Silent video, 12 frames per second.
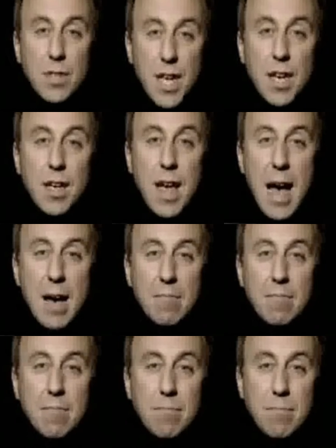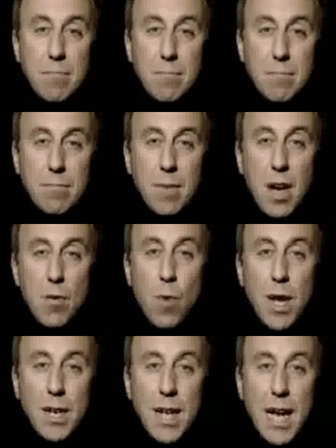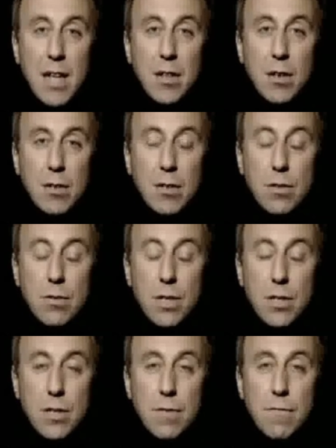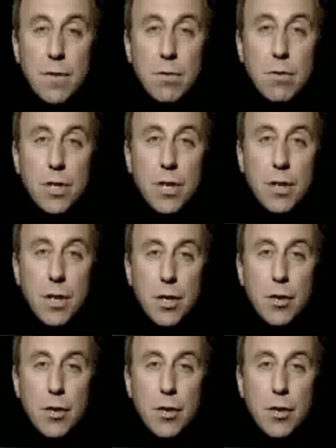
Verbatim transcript: See you, Cat. I hope one day in the not too distant future